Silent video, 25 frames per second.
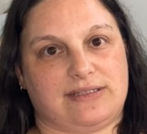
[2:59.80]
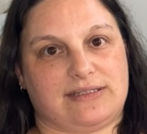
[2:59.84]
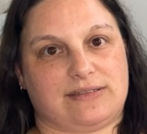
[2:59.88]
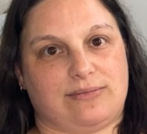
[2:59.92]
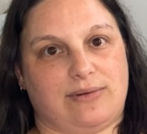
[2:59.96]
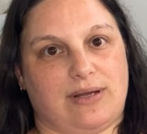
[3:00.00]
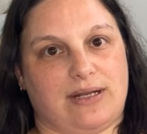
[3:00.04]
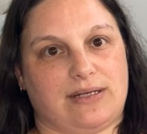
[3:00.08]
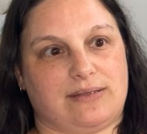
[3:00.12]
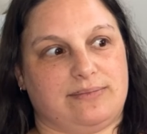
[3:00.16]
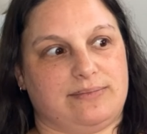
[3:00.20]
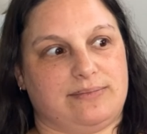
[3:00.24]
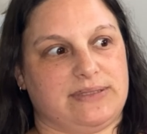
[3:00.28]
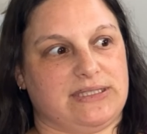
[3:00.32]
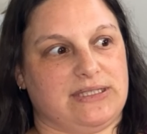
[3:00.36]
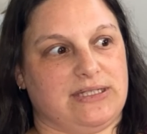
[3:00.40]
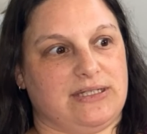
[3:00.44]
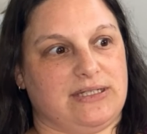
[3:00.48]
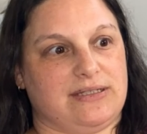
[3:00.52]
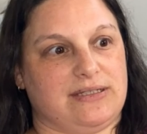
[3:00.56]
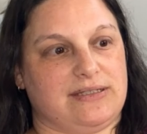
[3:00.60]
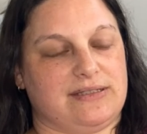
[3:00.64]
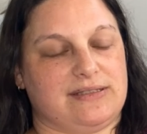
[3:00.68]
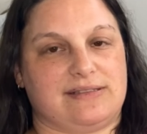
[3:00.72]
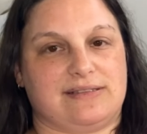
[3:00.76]
this one
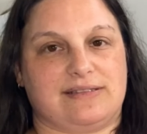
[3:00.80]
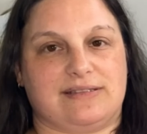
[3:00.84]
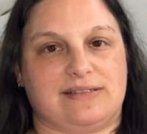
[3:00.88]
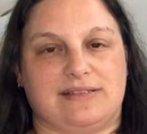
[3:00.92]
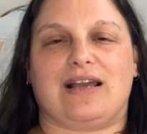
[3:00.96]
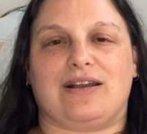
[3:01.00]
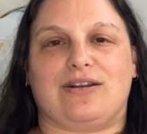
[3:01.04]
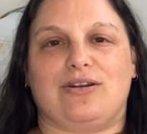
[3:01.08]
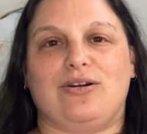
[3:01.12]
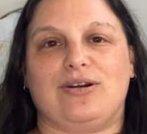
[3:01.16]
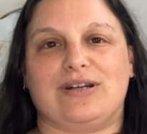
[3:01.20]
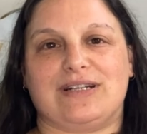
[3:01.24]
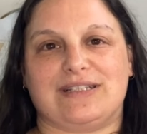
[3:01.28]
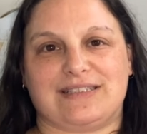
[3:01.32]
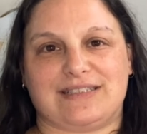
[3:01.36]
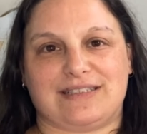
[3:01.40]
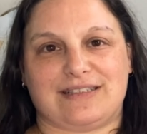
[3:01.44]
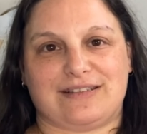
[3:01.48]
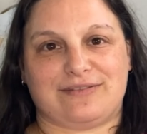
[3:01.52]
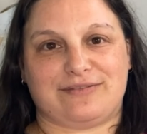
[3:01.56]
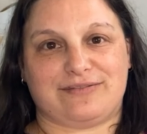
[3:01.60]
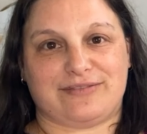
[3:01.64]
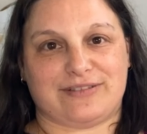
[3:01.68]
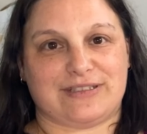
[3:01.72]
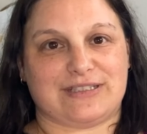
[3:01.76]
because according to
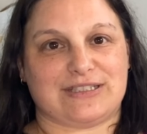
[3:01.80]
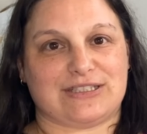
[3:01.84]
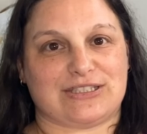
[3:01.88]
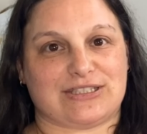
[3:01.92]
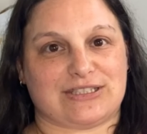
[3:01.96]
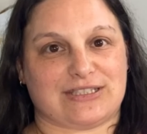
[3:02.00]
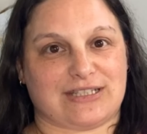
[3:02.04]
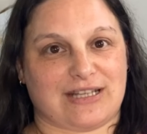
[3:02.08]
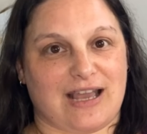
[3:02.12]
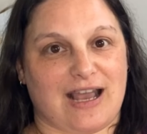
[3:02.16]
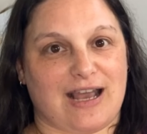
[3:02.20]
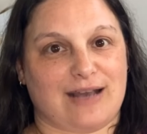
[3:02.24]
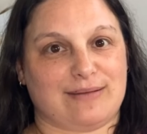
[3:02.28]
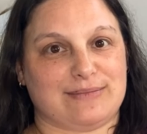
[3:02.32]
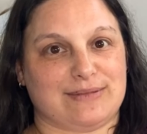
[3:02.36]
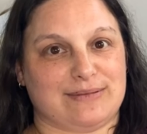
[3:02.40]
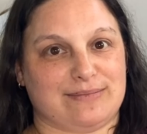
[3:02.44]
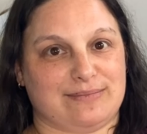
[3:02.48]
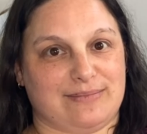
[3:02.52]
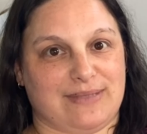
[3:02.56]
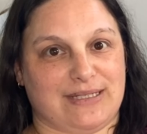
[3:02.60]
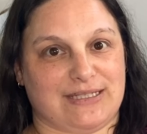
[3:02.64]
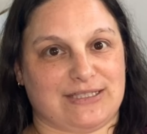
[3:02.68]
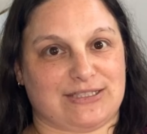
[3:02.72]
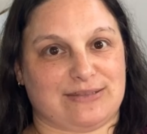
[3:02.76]
the finished garment
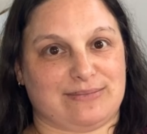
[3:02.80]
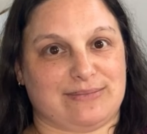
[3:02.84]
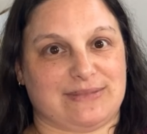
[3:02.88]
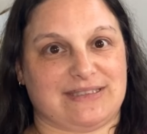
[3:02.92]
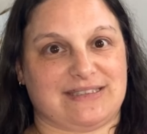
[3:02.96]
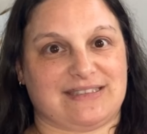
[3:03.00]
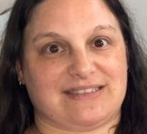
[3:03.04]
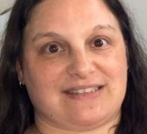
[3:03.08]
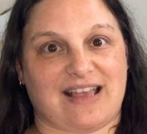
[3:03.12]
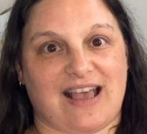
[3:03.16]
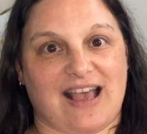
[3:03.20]
measurements,